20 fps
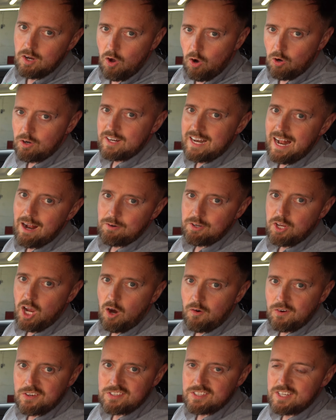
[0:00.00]
on an Audi
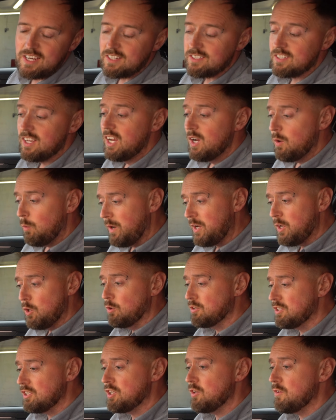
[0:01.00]
RS6. We can
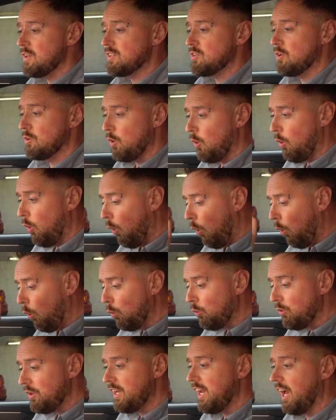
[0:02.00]
also do this on
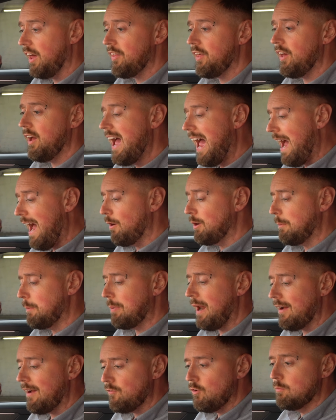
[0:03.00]
all the other Audi
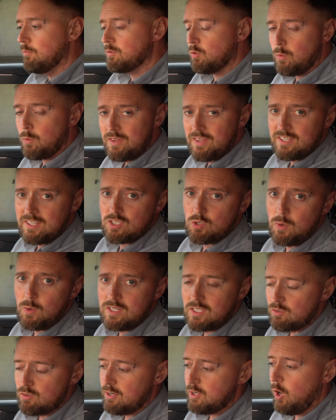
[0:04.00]
platforms with this
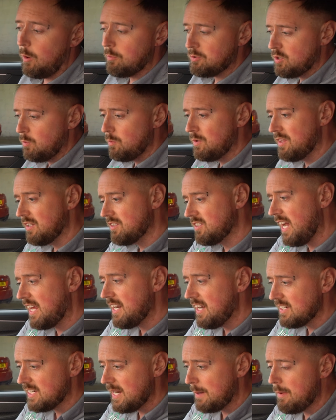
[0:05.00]
twin screen option with the
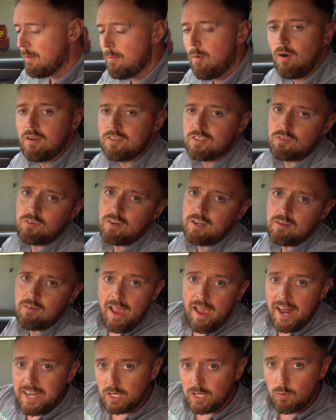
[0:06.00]
10-inch MMI screen.
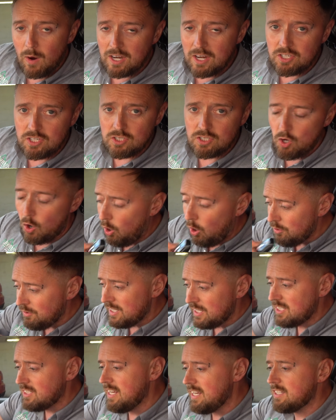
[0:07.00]
Any questions on
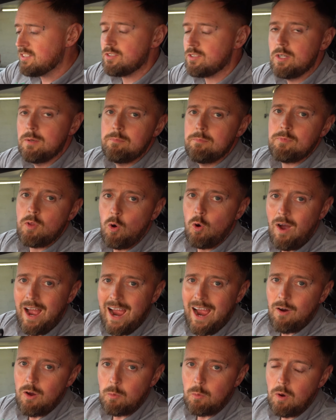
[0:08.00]
this system or
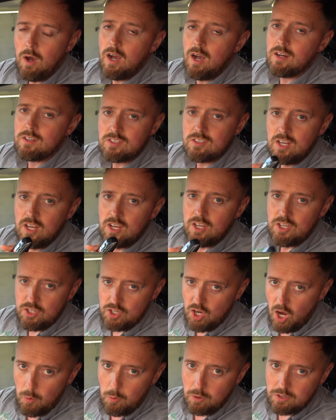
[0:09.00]
how it works, you
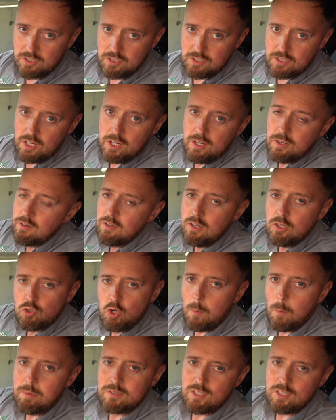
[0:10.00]
know what to do.
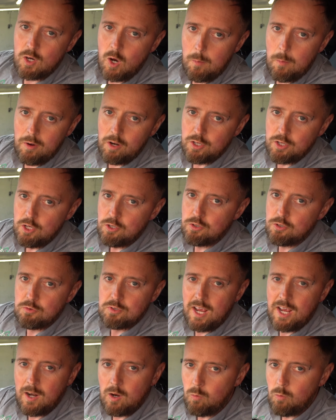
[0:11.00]
Drop us a comment on our YouTube
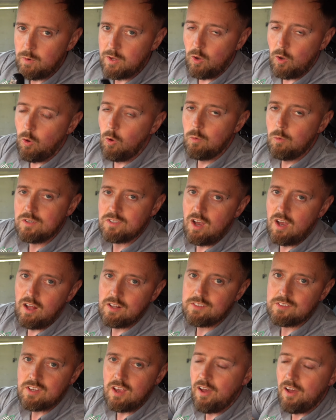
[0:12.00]
channel, we always
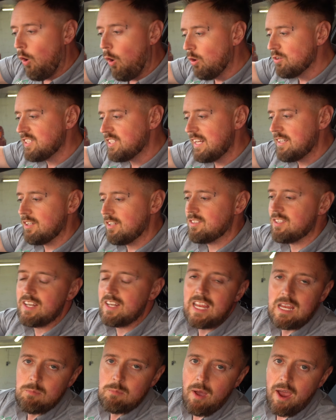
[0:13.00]
answer, or send us an
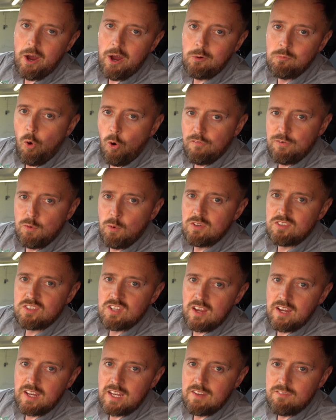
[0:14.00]
email, or if you want
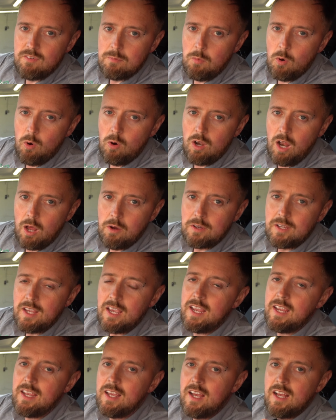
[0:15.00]
something even more
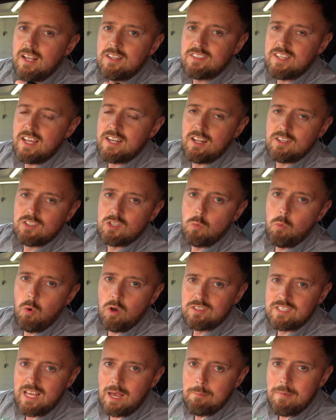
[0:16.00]
low-key, send us a
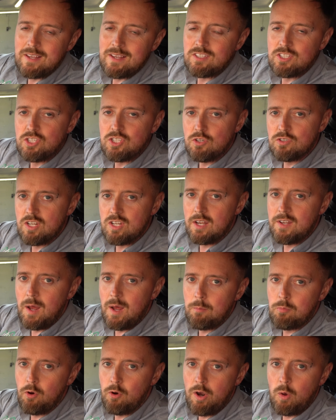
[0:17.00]
WhatsApp message using our
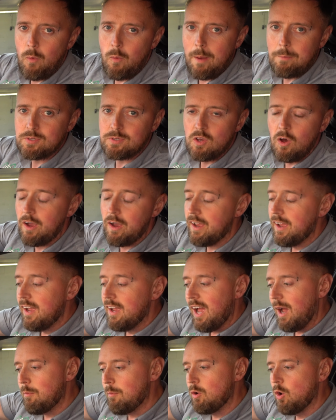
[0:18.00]
number on our website,
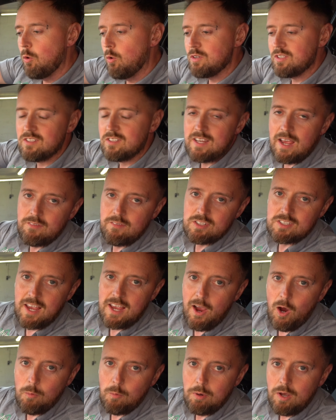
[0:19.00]
and we'll always endeavour to
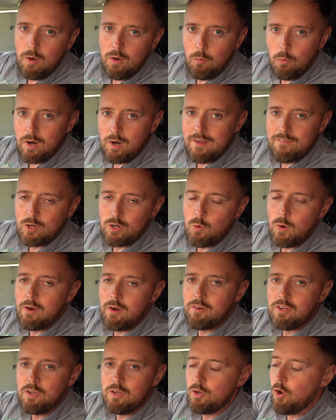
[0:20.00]
help whatever
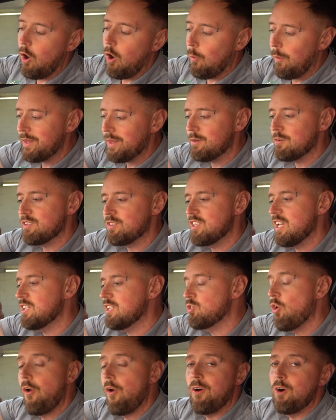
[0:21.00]
query you got, whether it's
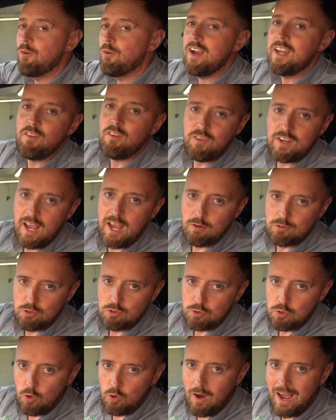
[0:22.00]
this or anything else
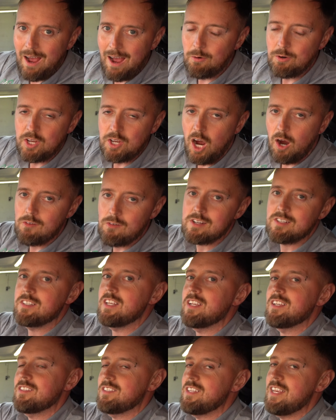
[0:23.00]
on your Audi
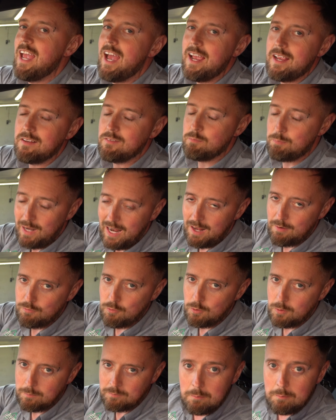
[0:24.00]
RS6 C8
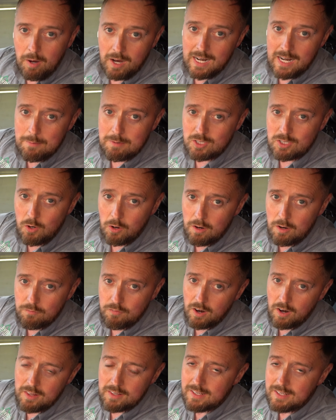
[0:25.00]
platform. My name is Colin in
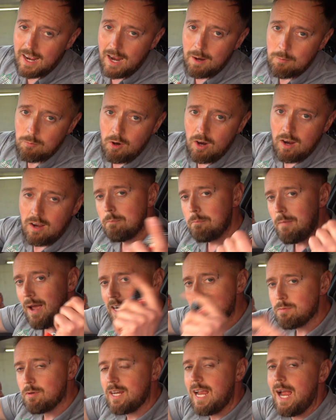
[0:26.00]
front of the camera,
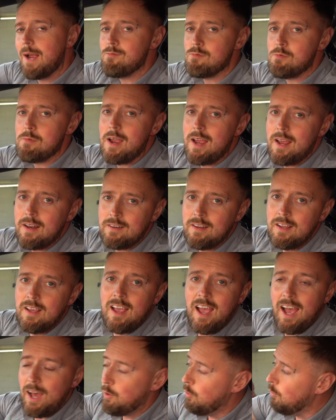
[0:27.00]
Max my cameraman,
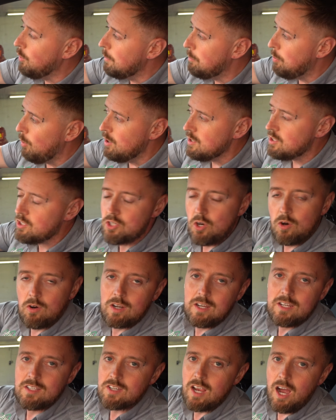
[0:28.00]
and all the boys at John
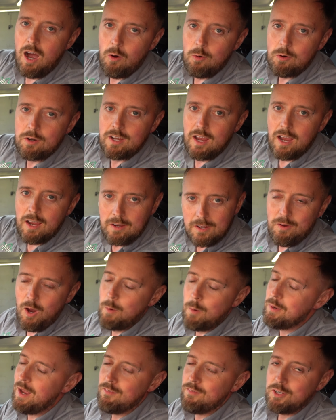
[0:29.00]
Kleis Car Audio.
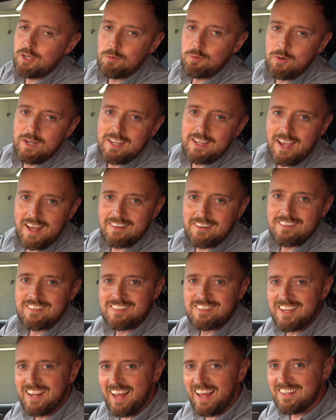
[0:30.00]
Hope you have a good weekend.
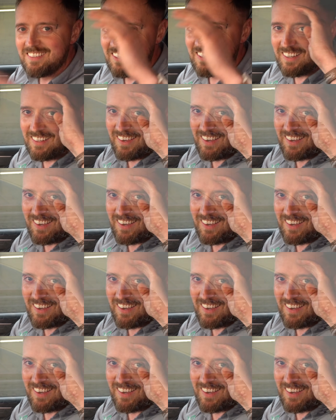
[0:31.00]
See you later.